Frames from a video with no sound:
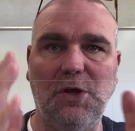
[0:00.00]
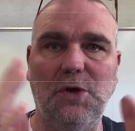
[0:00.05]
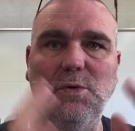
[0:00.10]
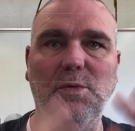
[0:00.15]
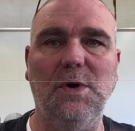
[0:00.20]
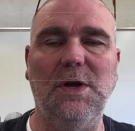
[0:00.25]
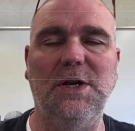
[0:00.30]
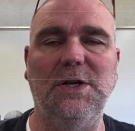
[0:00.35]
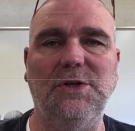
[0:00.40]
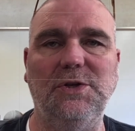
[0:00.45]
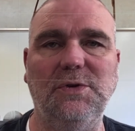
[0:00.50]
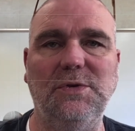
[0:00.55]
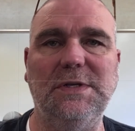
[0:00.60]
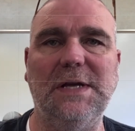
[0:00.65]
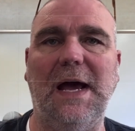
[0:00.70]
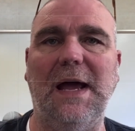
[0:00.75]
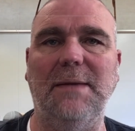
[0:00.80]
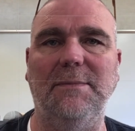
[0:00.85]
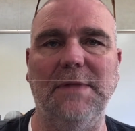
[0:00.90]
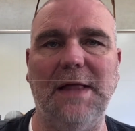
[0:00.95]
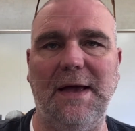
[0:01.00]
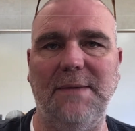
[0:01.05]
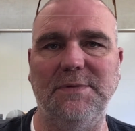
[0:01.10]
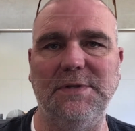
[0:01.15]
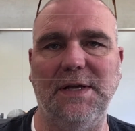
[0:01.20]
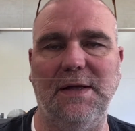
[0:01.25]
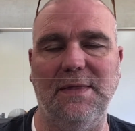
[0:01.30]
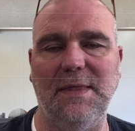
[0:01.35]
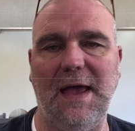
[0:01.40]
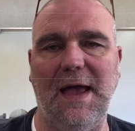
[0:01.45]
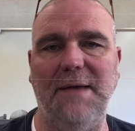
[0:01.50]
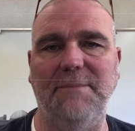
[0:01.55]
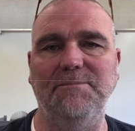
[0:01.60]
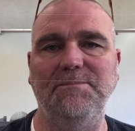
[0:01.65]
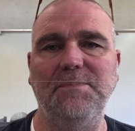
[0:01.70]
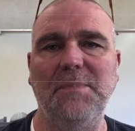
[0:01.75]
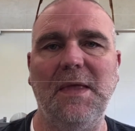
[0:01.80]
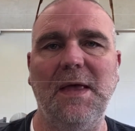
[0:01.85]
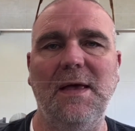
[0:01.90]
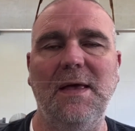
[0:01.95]
want to do time lapse on
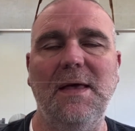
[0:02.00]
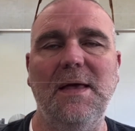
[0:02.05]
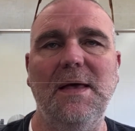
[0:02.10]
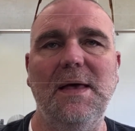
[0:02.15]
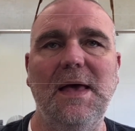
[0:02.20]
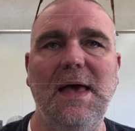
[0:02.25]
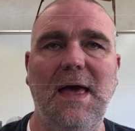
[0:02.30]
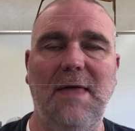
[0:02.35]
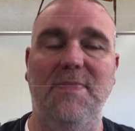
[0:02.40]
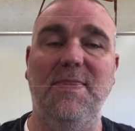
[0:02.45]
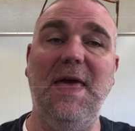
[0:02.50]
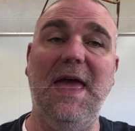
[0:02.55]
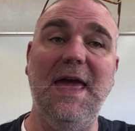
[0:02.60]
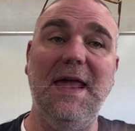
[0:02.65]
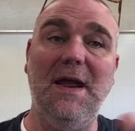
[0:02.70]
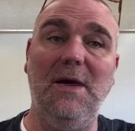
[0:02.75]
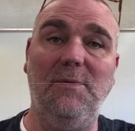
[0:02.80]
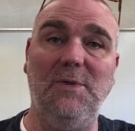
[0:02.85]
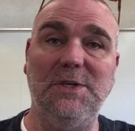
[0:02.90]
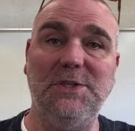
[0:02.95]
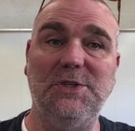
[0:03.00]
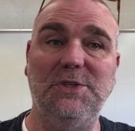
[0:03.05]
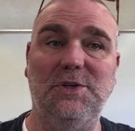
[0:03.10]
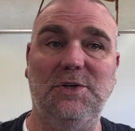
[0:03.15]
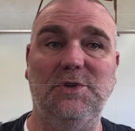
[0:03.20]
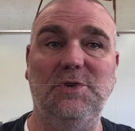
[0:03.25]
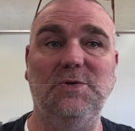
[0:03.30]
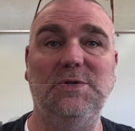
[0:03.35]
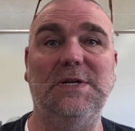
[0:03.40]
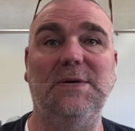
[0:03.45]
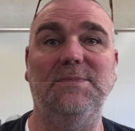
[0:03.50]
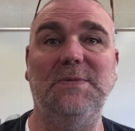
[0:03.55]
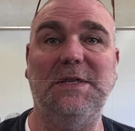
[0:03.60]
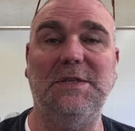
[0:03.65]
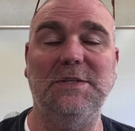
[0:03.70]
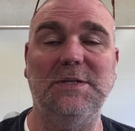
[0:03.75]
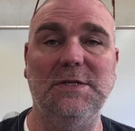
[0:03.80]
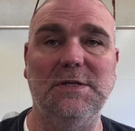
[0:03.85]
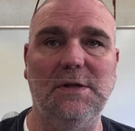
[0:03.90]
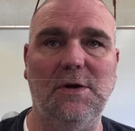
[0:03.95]
that. Then I want you to do something
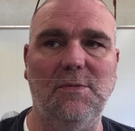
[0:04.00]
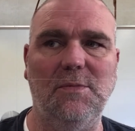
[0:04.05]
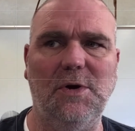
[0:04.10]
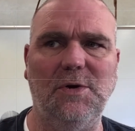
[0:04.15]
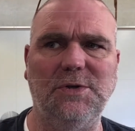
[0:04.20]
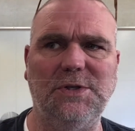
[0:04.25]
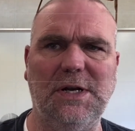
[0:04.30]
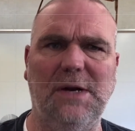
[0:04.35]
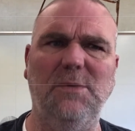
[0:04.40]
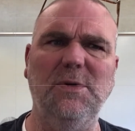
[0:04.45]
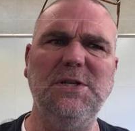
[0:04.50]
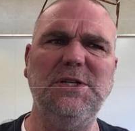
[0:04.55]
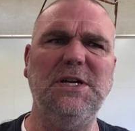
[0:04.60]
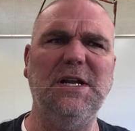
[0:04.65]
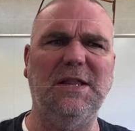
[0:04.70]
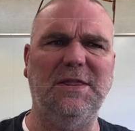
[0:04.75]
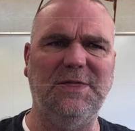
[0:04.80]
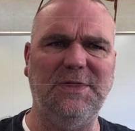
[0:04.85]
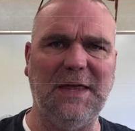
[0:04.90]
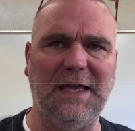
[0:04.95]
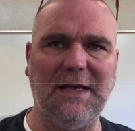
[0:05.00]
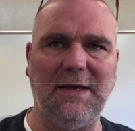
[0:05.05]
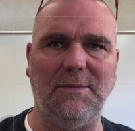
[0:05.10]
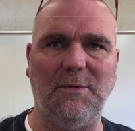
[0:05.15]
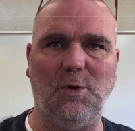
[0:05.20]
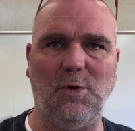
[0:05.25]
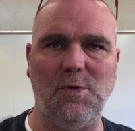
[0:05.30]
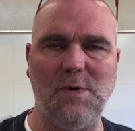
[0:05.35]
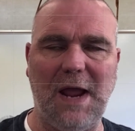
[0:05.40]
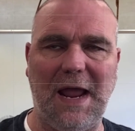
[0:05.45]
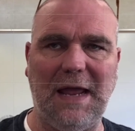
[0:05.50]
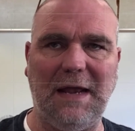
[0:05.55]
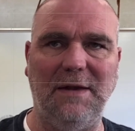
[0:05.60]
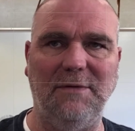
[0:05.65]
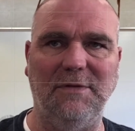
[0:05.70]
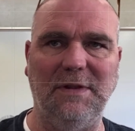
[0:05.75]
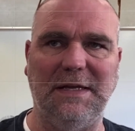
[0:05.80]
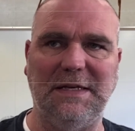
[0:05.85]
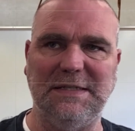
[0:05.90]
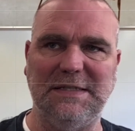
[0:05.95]
slow motion. I want you to think
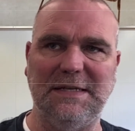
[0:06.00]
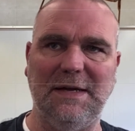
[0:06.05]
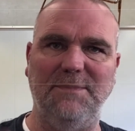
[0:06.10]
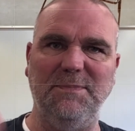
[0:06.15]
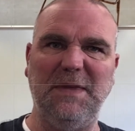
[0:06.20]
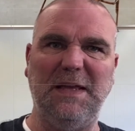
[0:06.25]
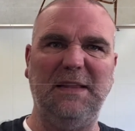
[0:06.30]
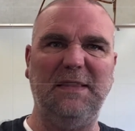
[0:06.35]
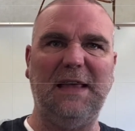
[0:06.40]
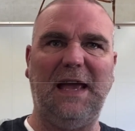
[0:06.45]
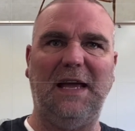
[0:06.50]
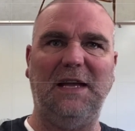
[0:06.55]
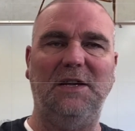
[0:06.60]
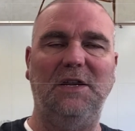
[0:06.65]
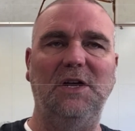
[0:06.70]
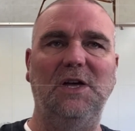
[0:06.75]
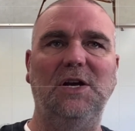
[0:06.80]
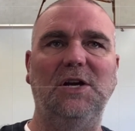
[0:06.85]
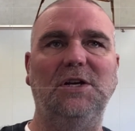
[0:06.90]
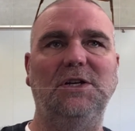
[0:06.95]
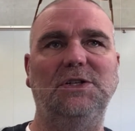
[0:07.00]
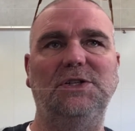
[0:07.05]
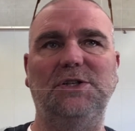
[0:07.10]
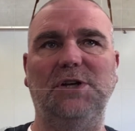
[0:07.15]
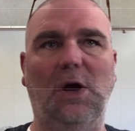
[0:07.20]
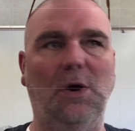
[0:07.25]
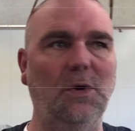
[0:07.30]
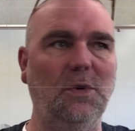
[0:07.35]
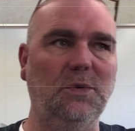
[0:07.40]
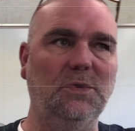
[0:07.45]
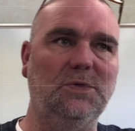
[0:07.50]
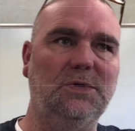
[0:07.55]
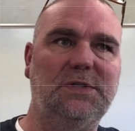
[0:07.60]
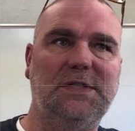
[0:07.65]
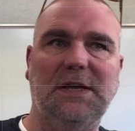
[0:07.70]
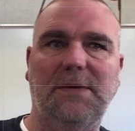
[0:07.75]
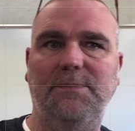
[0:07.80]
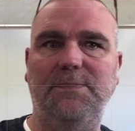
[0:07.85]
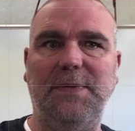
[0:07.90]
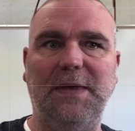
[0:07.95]
creatively, something that shows
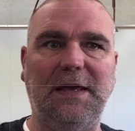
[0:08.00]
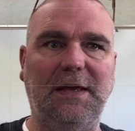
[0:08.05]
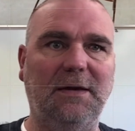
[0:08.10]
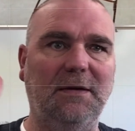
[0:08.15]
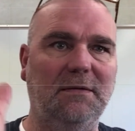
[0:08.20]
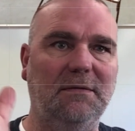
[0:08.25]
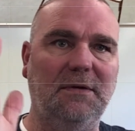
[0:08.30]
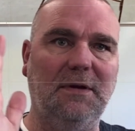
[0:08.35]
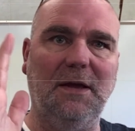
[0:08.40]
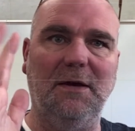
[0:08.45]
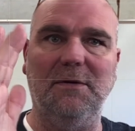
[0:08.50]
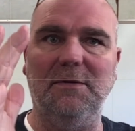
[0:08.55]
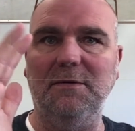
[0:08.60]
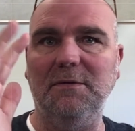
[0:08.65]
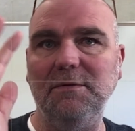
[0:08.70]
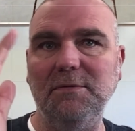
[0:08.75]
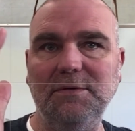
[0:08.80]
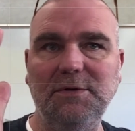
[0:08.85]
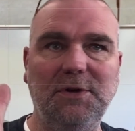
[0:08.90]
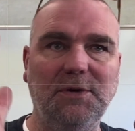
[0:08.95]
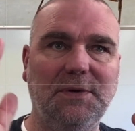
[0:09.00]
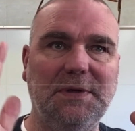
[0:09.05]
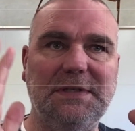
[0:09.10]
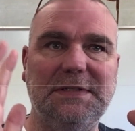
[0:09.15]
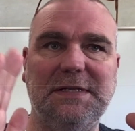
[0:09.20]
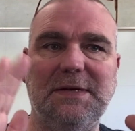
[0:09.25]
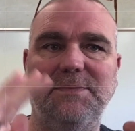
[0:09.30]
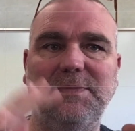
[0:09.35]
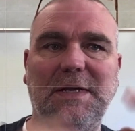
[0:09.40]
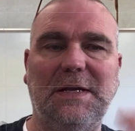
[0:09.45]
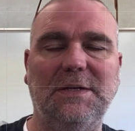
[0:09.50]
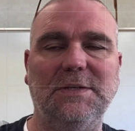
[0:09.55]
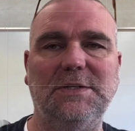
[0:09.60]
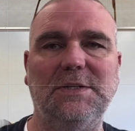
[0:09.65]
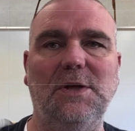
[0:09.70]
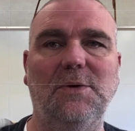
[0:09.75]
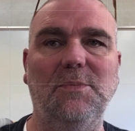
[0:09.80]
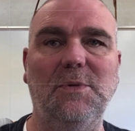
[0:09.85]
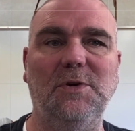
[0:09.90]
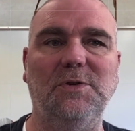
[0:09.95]
something, doing something in
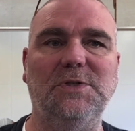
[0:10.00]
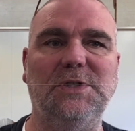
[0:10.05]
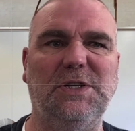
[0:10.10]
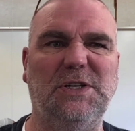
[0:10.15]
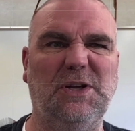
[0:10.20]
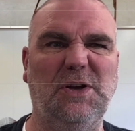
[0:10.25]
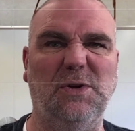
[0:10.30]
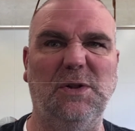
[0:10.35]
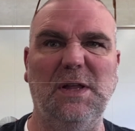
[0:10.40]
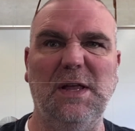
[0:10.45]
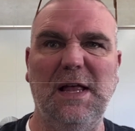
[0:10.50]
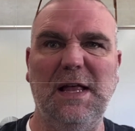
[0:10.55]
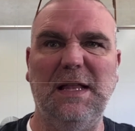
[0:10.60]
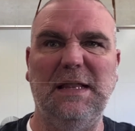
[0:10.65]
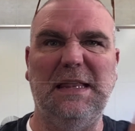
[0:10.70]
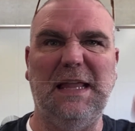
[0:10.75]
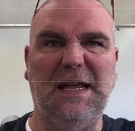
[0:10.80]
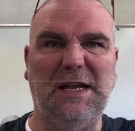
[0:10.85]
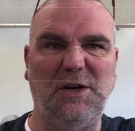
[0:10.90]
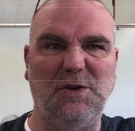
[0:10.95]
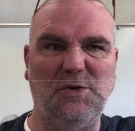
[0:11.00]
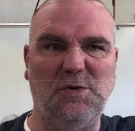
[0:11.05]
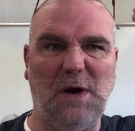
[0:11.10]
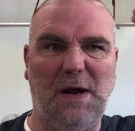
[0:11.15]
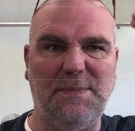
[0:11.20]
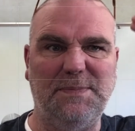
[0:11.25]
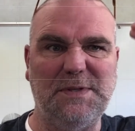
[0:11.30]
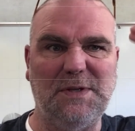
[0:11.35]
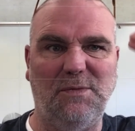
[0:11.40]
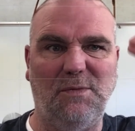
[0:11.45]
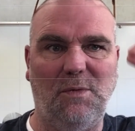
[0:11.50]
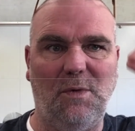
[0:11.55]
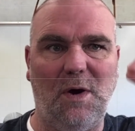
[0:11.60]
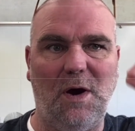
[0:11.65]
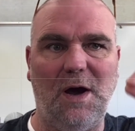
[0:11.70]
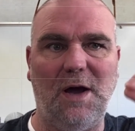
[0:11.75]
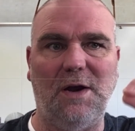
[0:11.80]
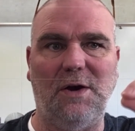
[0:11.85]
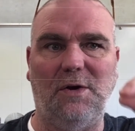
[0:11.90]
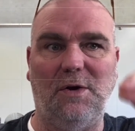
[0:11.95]
slow motion. Like drops of
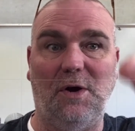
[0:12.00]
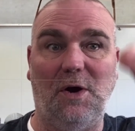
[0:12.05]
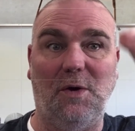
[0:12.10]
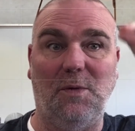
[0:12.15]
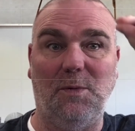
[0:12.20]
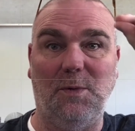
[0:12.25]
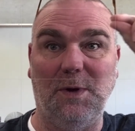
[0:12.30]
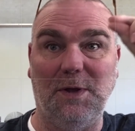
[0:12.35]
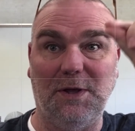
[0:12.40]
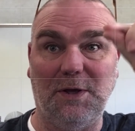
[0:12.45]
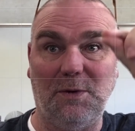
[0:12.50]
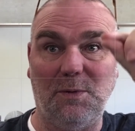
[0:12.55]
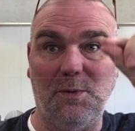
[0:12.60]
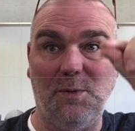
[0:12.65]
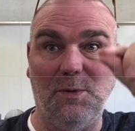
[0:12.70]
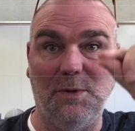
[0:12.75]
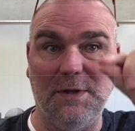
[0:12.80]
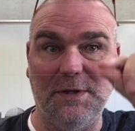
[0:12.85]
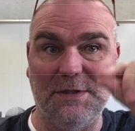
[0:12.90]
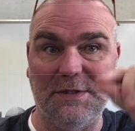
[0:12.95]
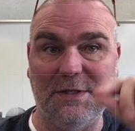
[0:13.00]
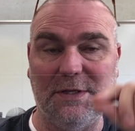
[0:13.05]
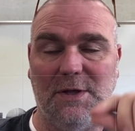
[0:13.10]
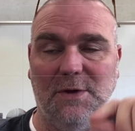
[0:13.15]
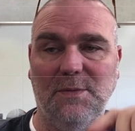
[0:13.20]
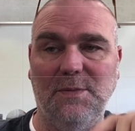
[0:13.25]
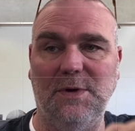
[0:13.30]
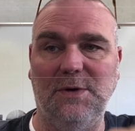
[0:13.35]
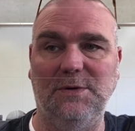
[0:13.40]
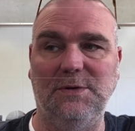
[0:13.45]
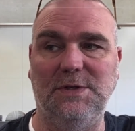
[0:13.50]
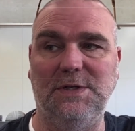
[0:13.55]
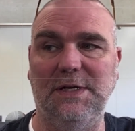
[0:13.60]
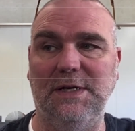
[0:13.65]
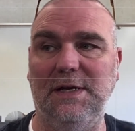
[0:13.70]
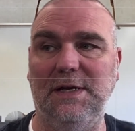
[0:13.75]
water are really cool in slow motion.